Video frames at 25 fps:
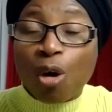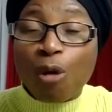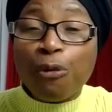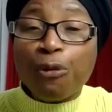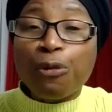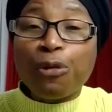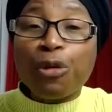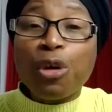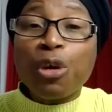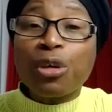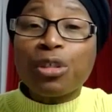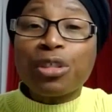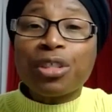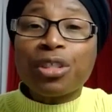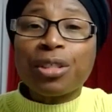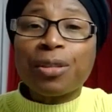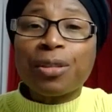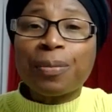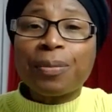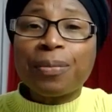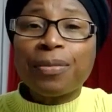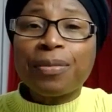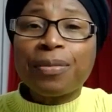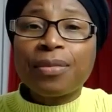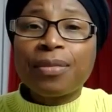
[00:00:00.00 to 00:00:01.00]
confront
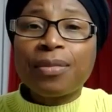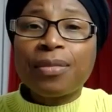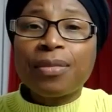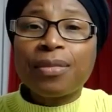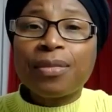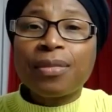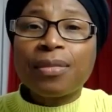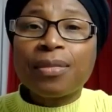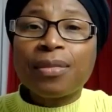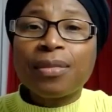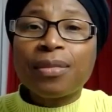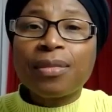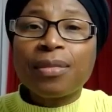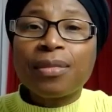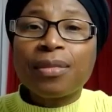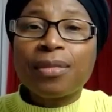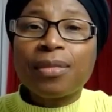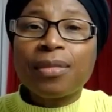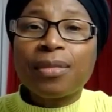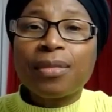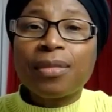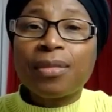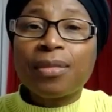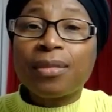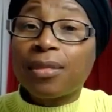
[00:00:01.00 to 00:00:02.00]

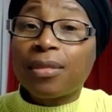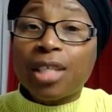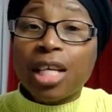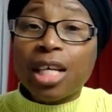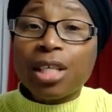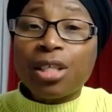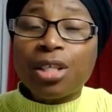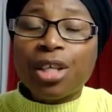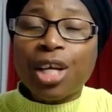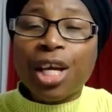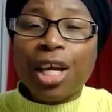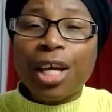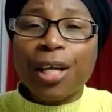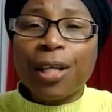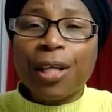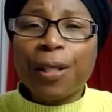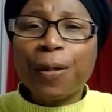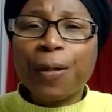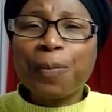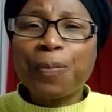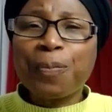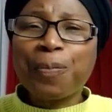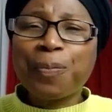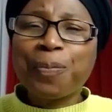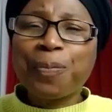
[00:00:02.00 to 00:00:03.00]
this king.
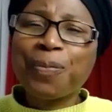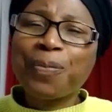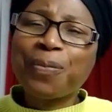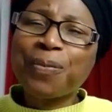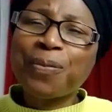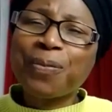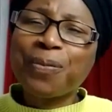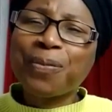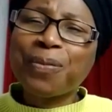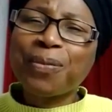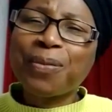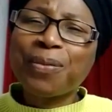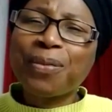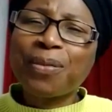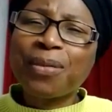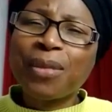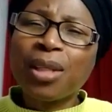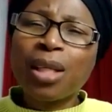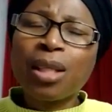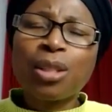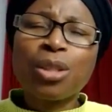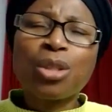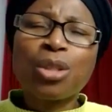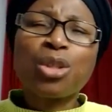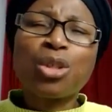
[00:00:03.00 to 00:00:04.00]

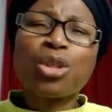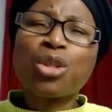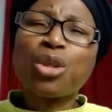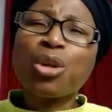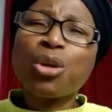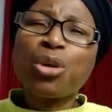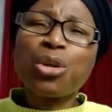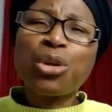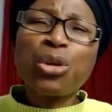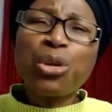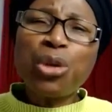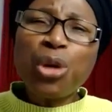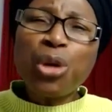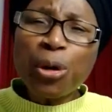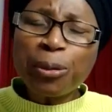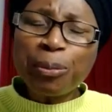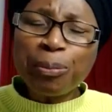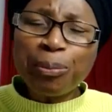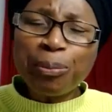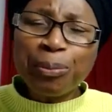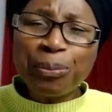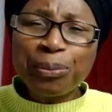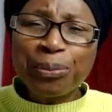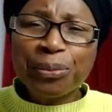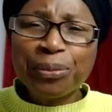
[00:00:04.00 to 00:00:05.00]
So, you know,
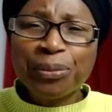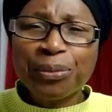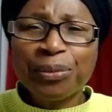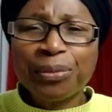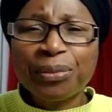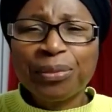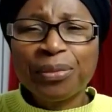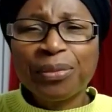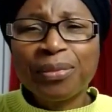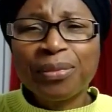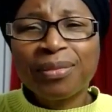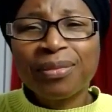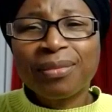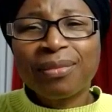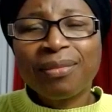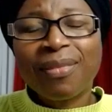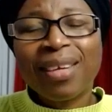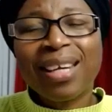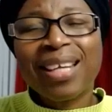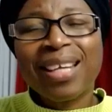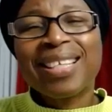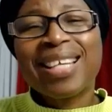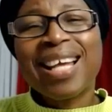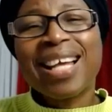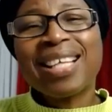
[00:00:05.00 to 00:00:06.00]

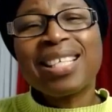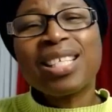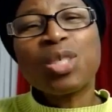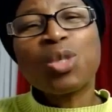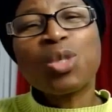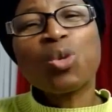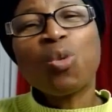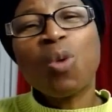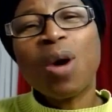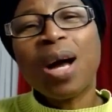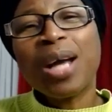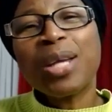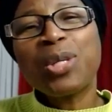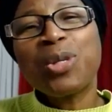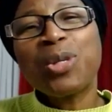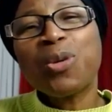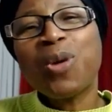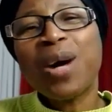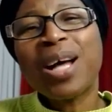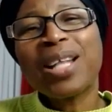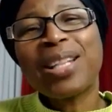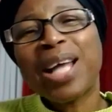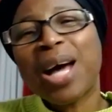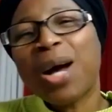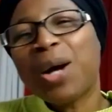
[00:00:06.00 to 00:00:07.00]
that is why you
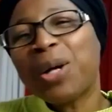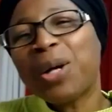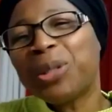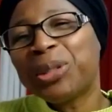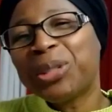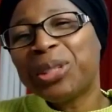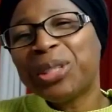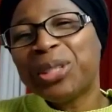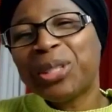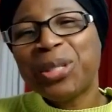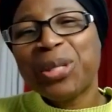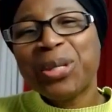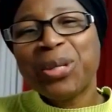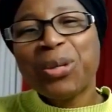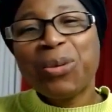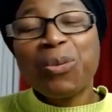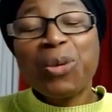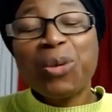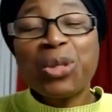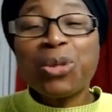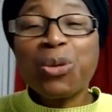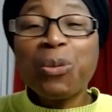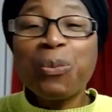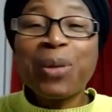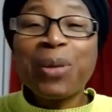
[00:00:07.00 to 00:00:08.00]
and I,
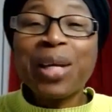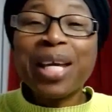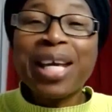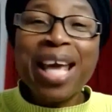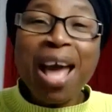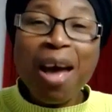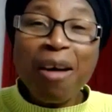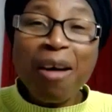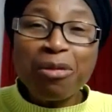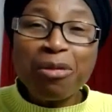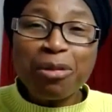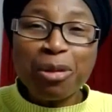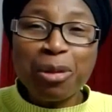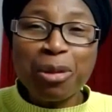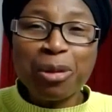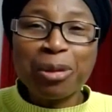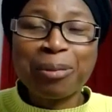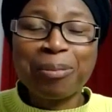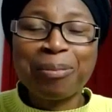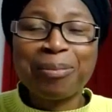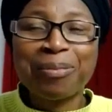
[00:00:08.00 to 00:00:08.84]
we should be careful.